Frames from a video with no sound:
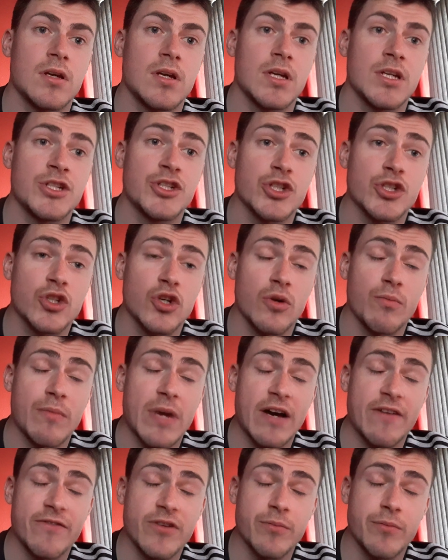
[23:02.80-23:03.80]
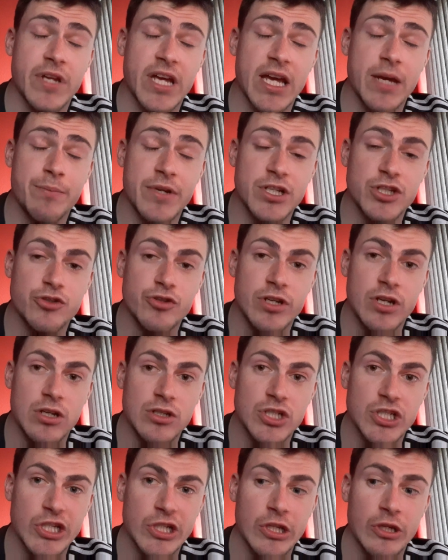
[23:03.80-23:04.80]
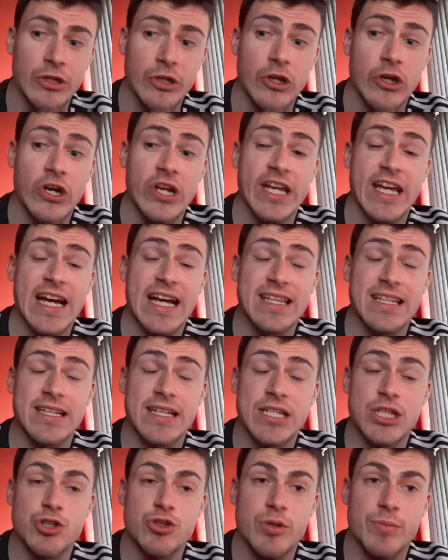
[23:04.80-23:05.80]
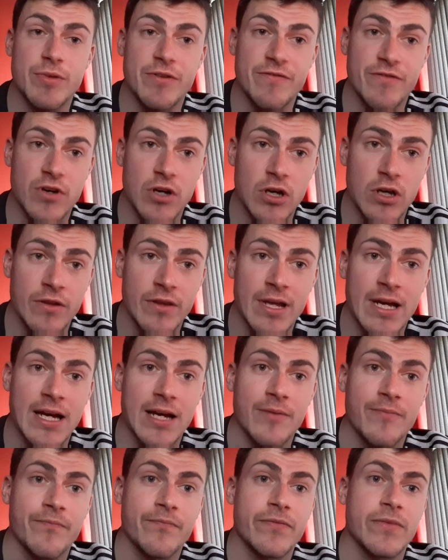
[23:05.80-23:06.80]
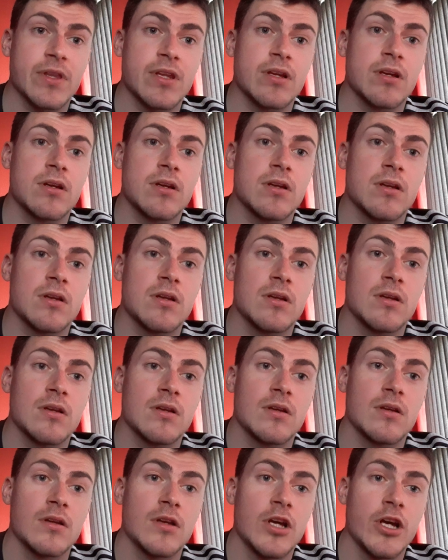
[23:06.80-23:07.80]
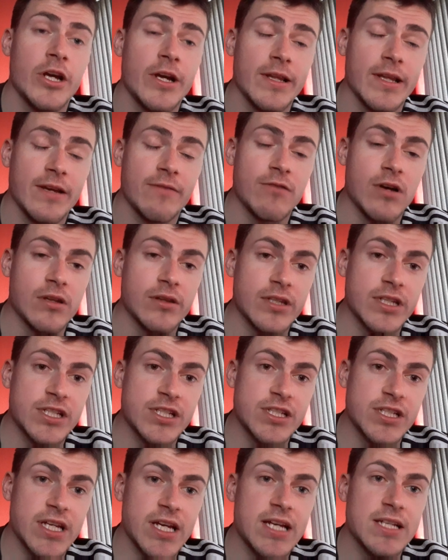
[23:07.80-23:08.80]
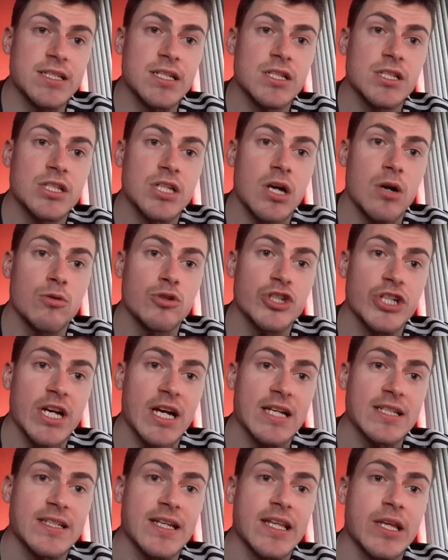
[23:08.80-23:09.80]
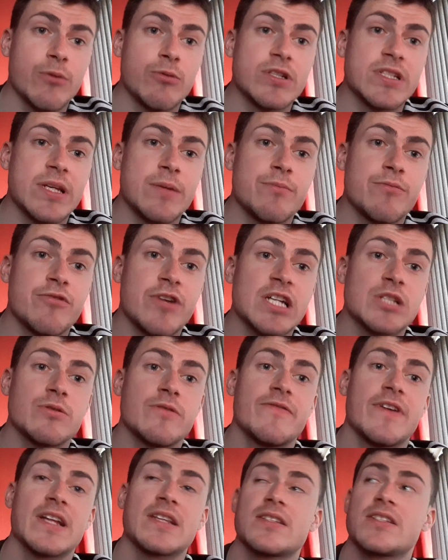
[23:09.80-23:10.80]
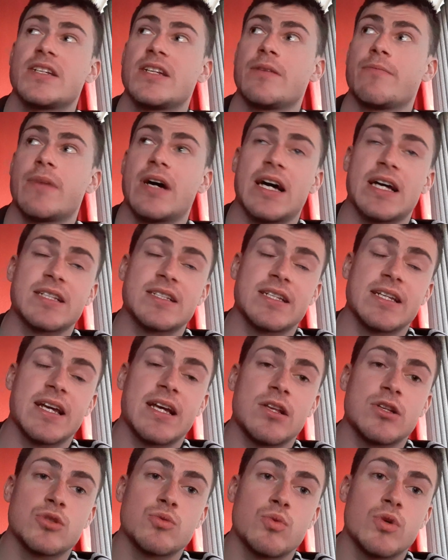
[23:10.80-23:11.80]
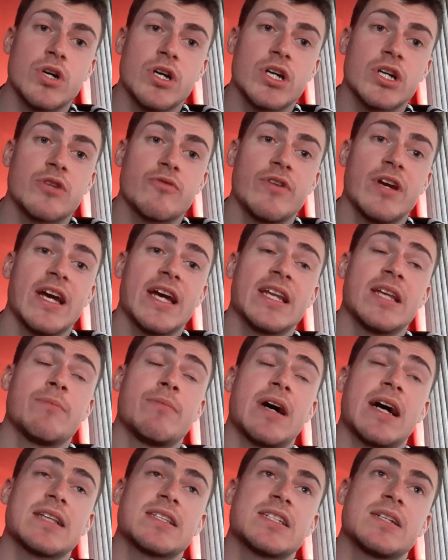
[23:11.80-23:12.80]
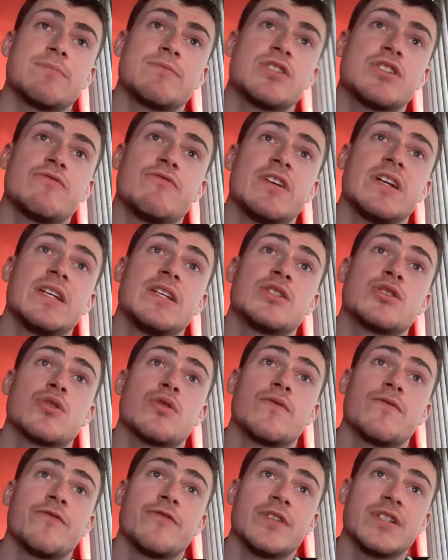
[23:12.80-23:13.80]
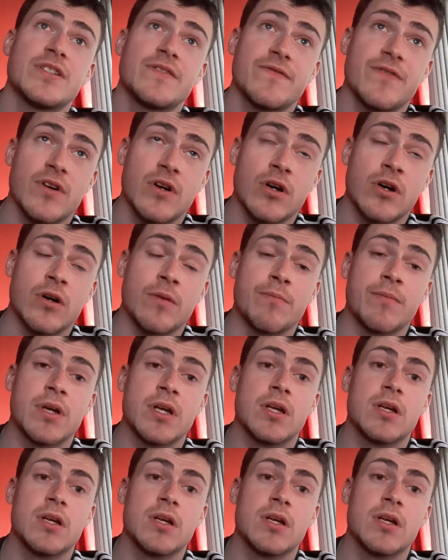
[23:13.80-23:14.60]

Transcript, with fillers: He's just come back from a hip injury not so long ago, and he had an injury before that. Earlier on this season, Solskjaer said he was impressed with Anthony Martial's work rate and he backed him to rediscover his form.